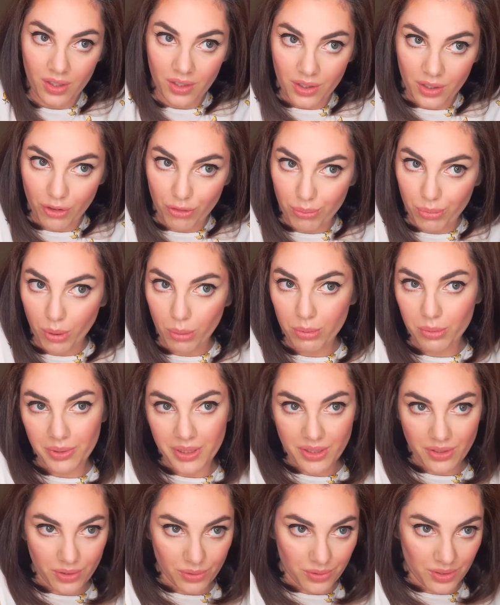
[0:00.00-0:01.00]
You've
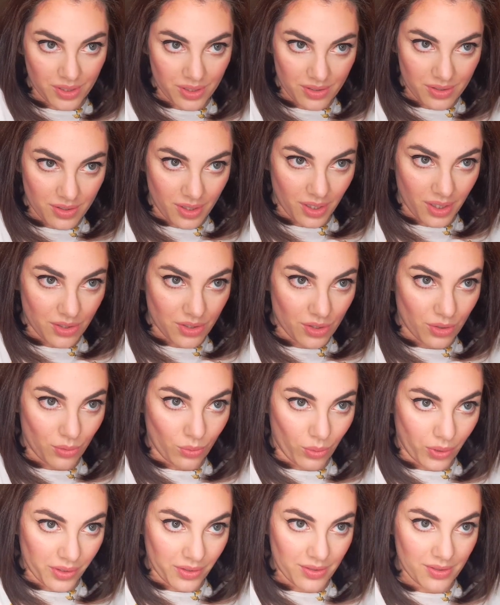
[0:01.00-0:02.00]
probably noticed that I do
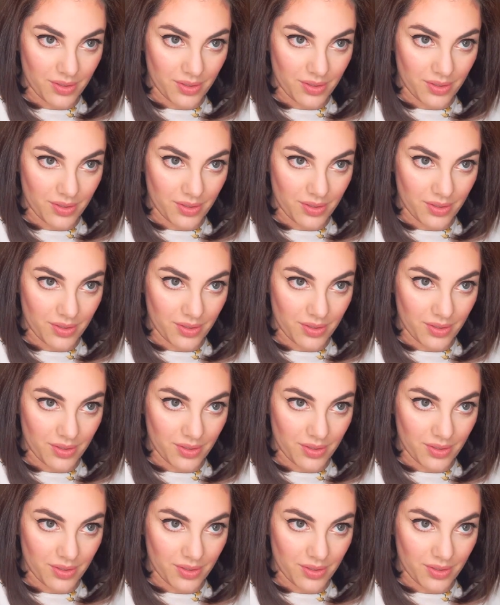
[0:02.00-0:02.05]
one